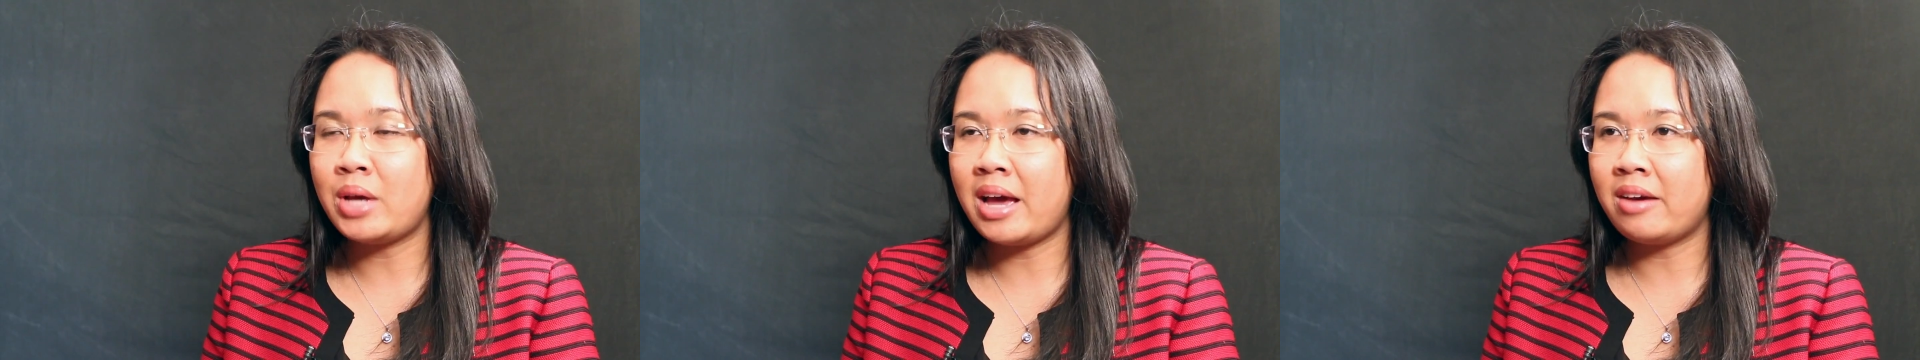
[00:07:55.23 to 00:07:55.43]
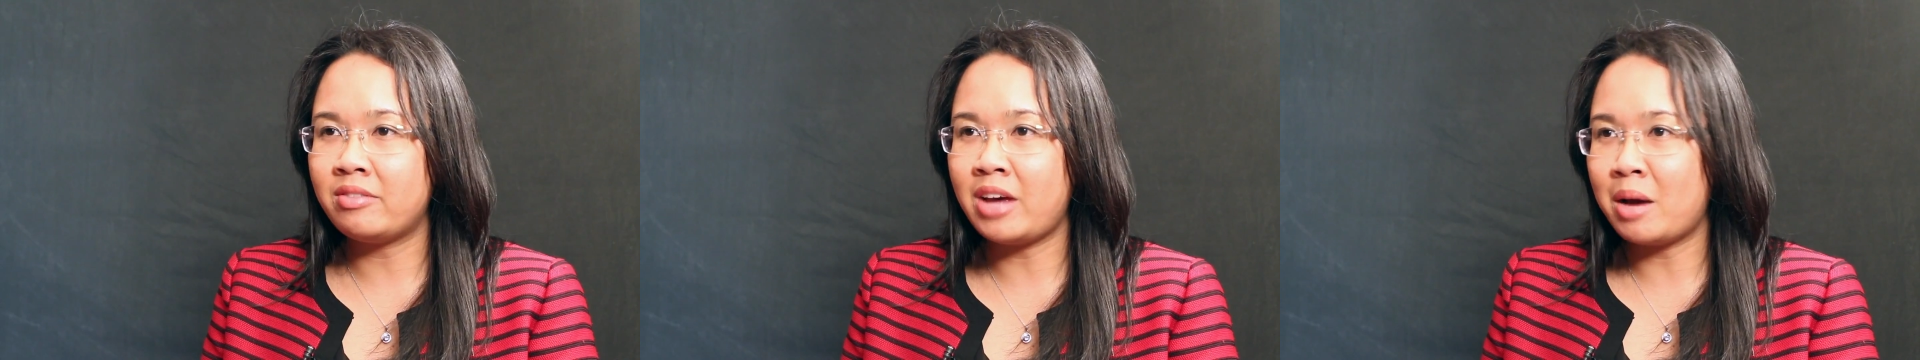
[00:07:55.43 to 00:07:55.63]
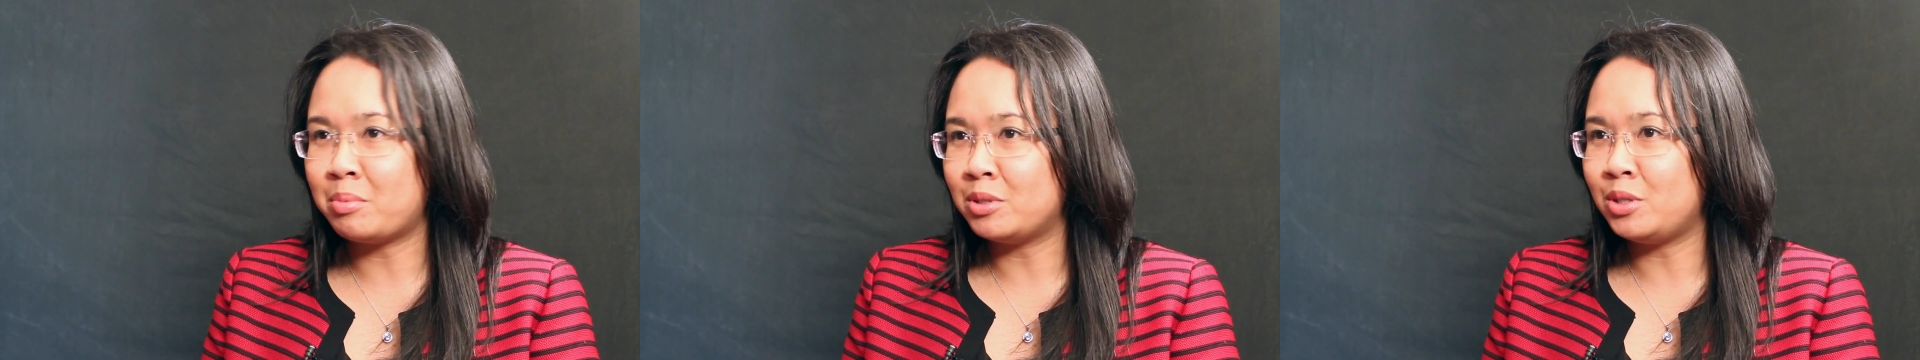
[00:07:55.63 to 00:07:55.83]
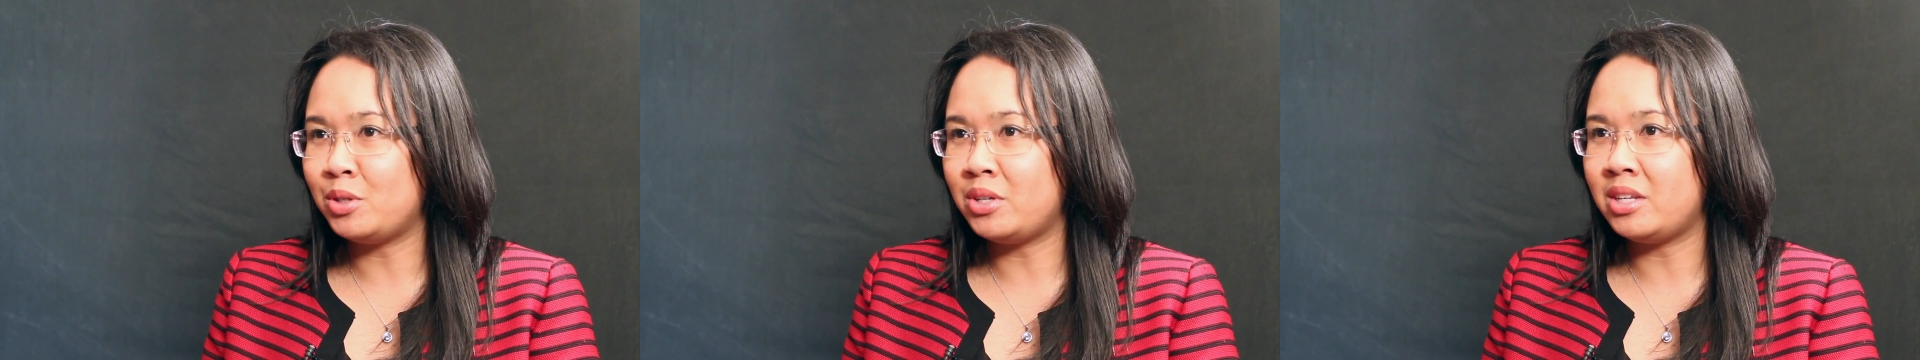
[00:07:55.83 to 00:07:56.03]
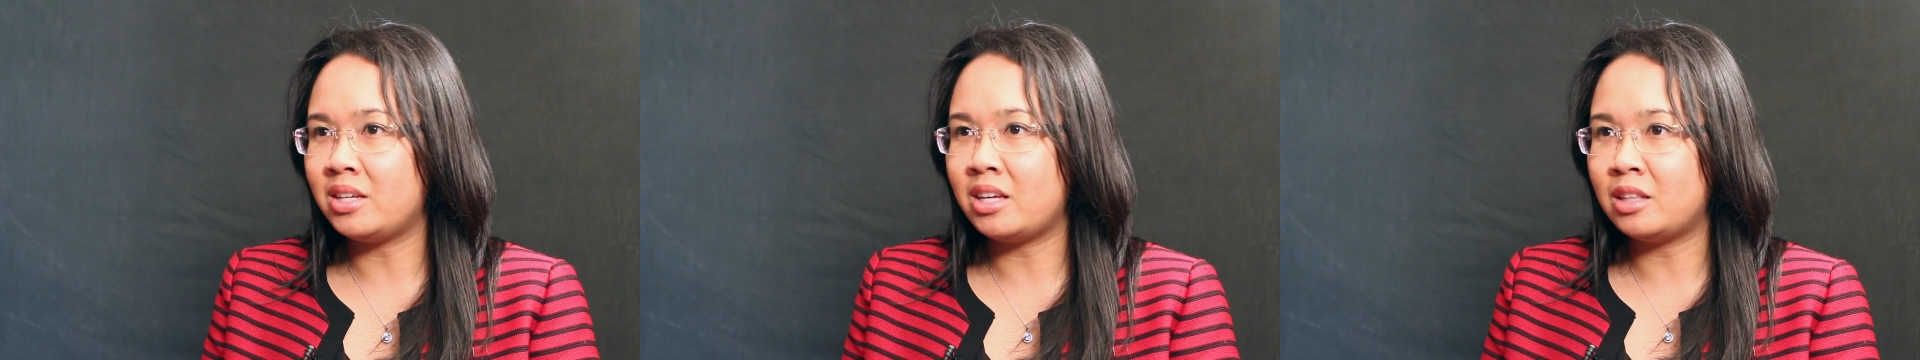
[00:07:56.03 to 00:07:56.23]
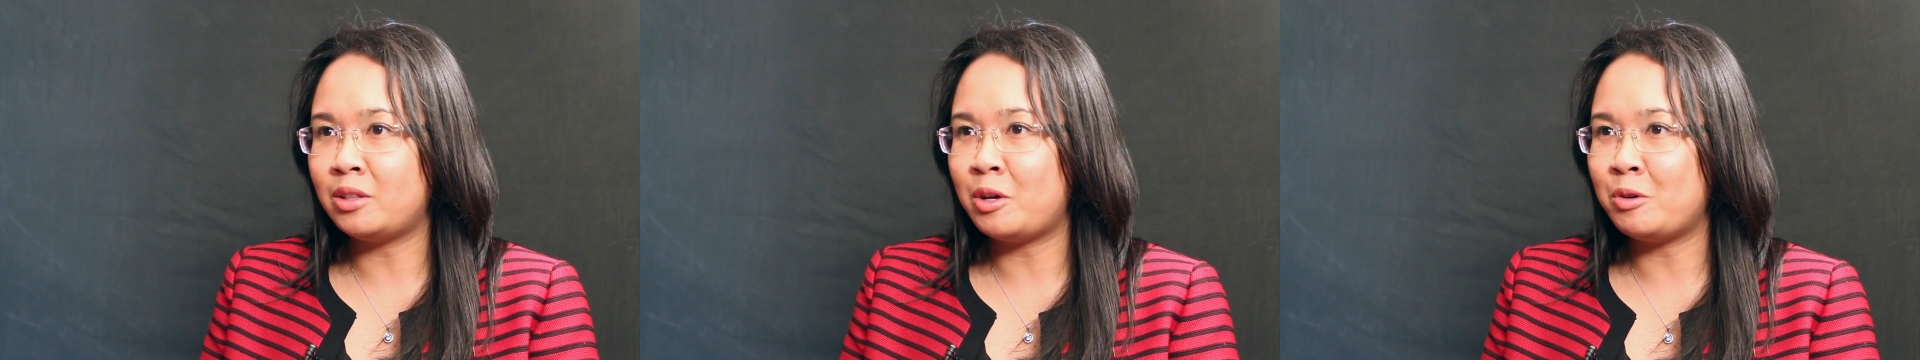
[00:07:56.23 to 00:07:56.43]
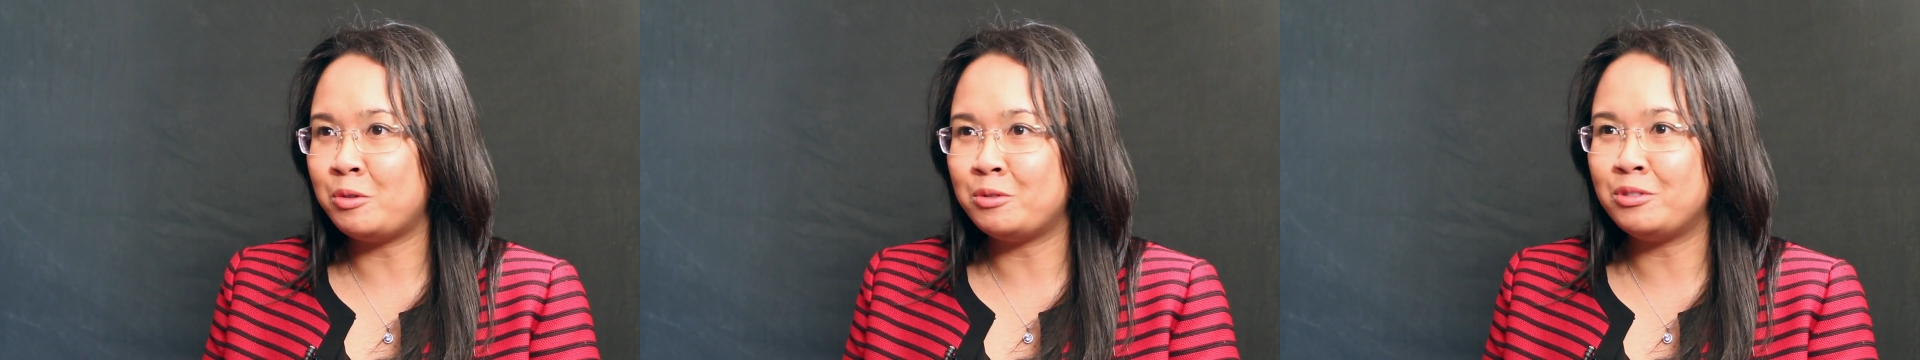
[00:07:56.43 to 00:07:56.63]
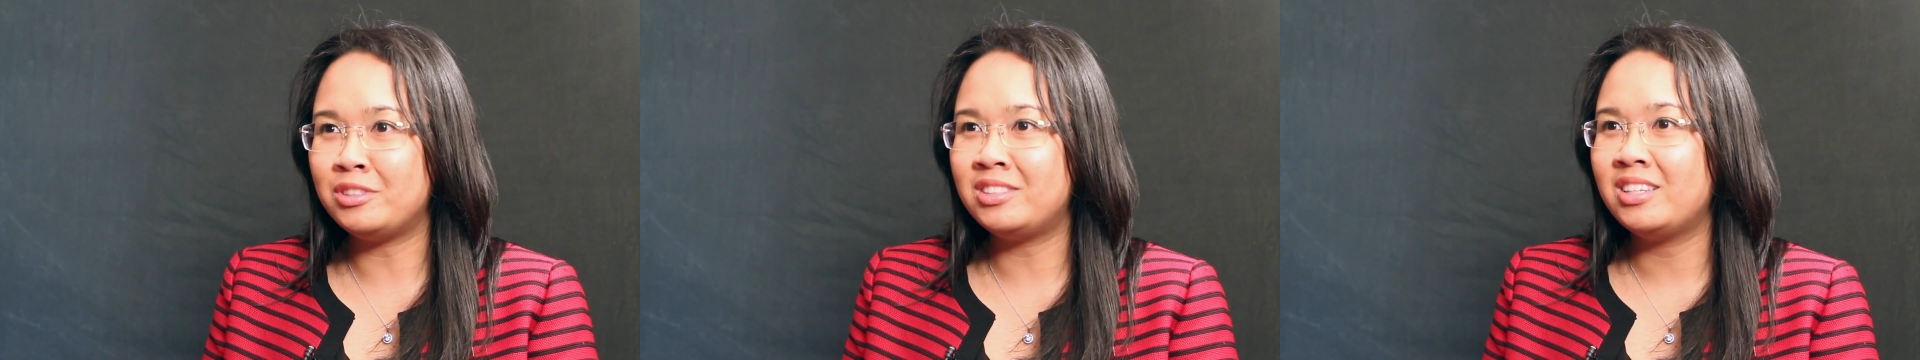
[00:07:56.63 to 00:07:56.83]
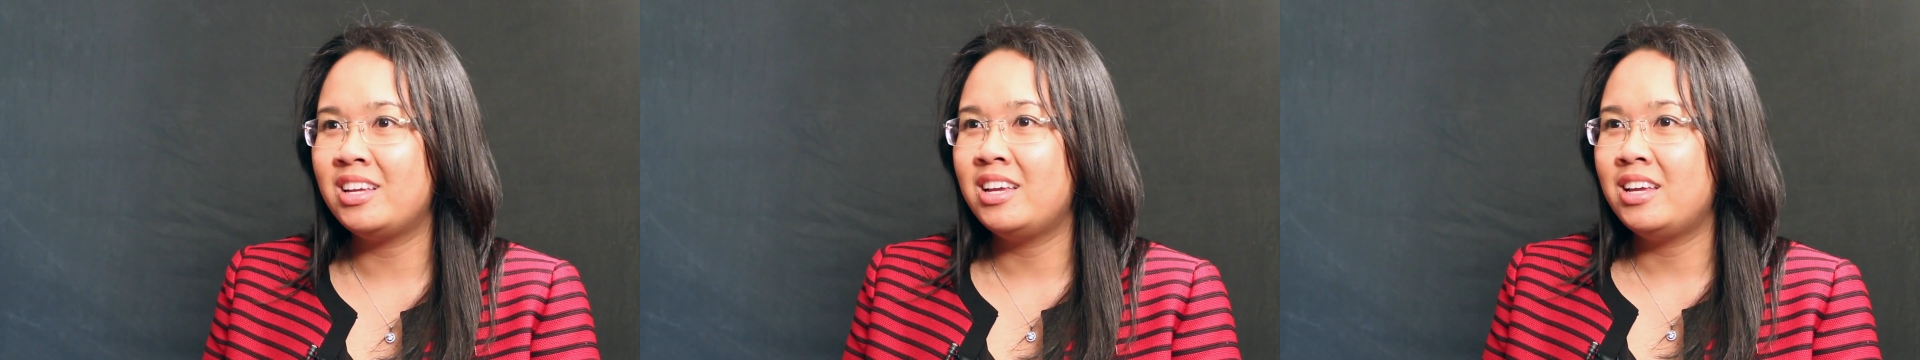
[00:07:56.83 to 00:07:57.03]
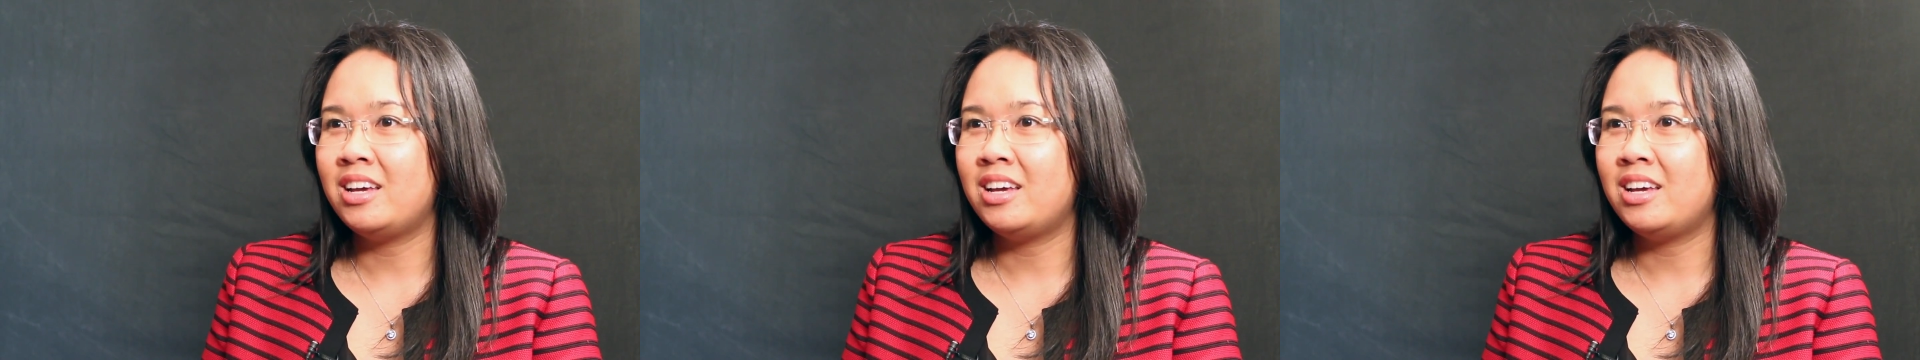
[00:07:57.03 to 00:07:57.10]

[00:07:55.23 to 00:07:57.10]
have the opportunity to get loans,